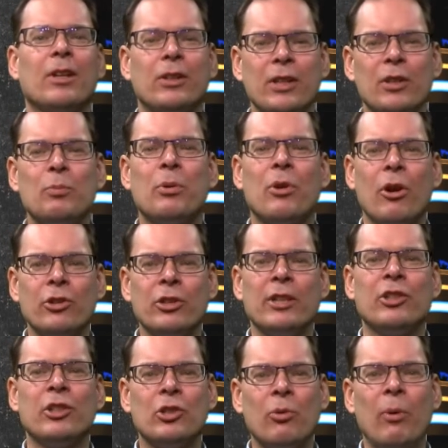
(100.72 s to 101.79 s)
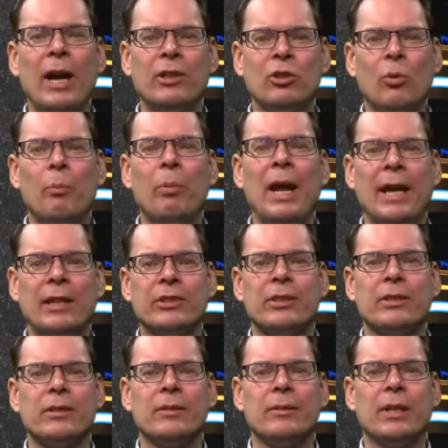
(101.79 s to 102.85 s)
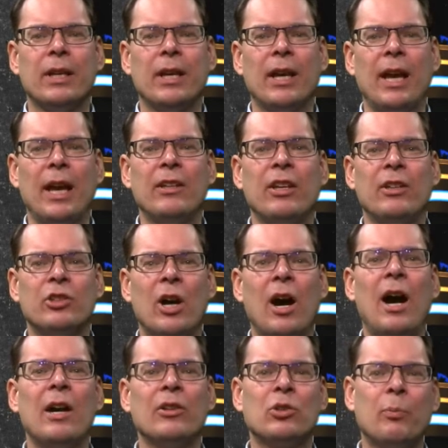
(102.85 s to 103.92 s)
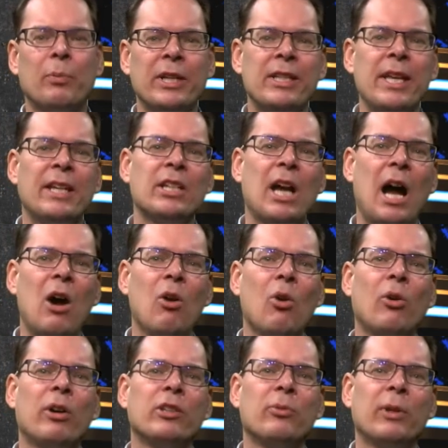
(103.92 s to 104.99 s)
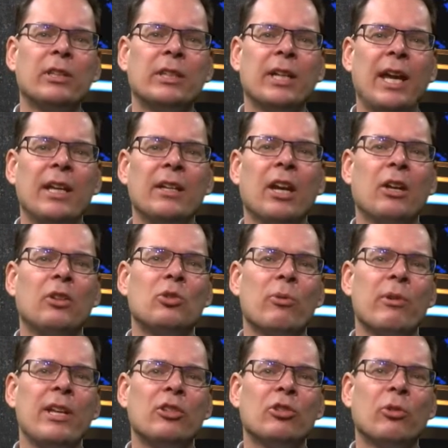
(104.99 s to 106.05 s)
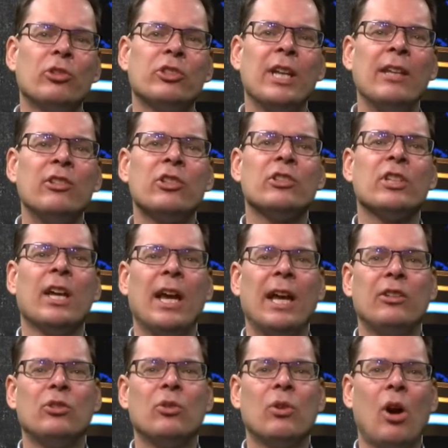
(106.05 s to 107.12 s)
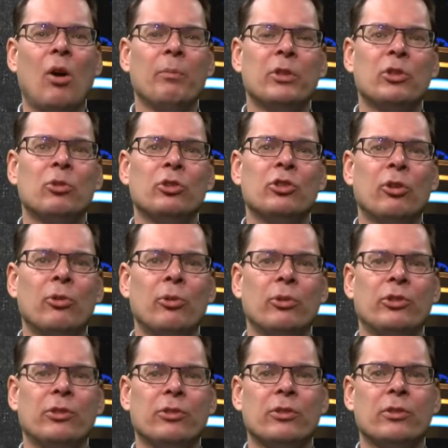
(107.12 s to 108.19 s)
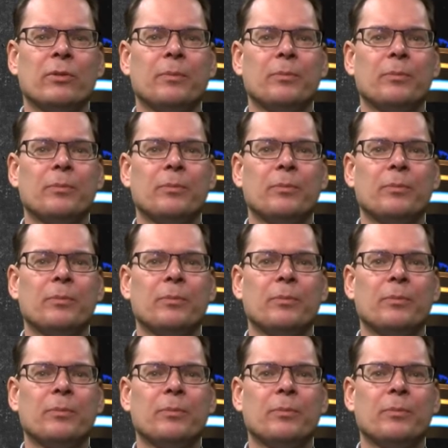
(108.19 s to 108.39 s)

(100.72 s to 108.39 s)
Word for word: This process is quite complex and it's hard to predict how long it will take to reach consensus and to come to solutions.